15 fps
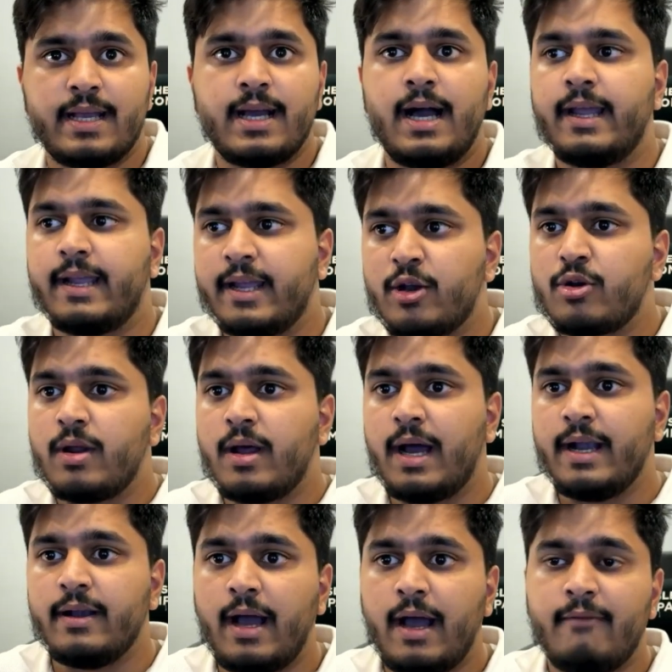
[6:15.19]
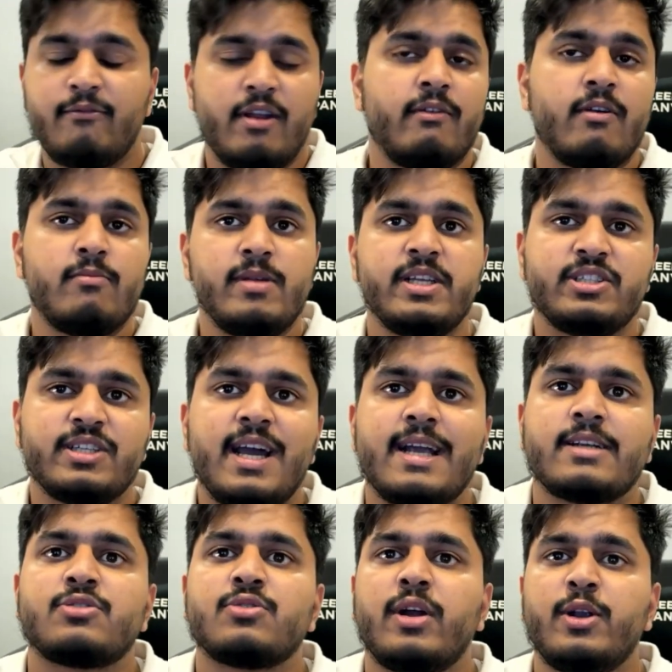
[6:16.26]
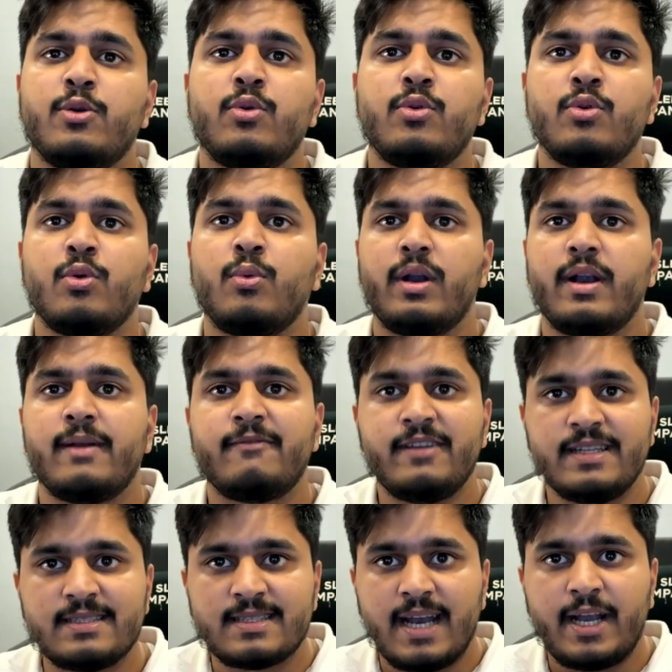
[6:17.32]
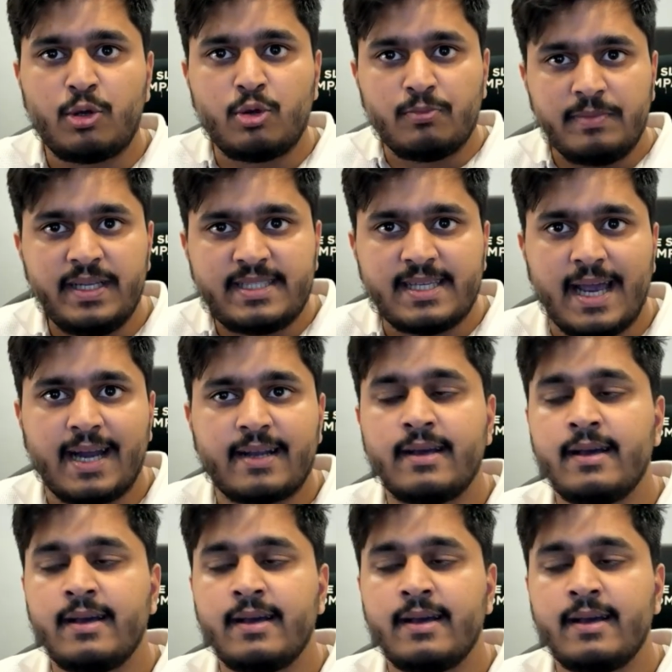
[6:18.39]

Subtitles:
I've never been jacked, so I don't know what it feels like to be jacked.